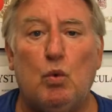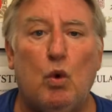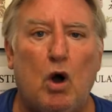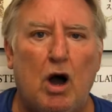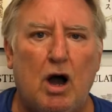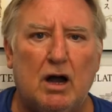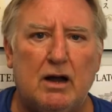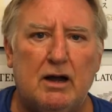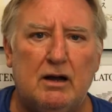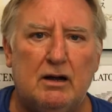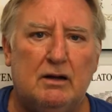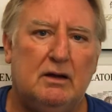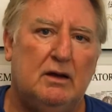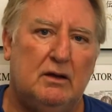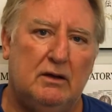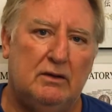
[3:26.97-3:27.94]
walk
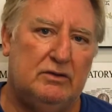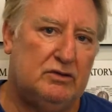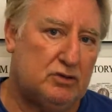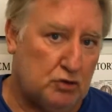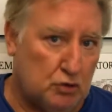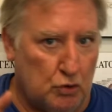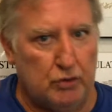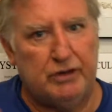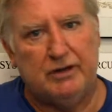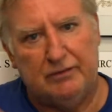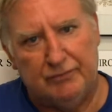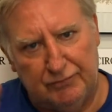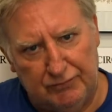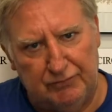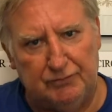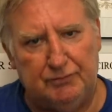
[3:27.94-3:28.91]
sort
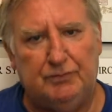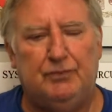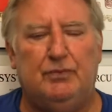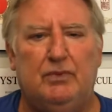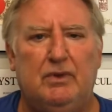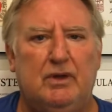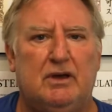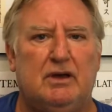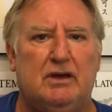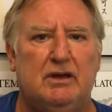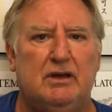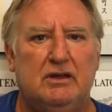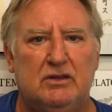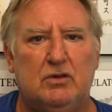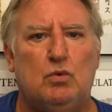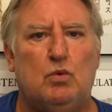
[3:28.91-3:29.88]
of uh,
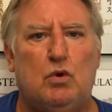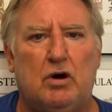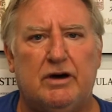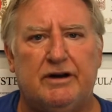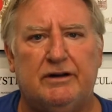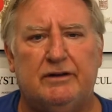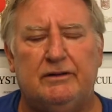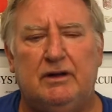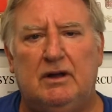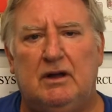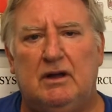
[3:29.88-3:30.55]
in the water.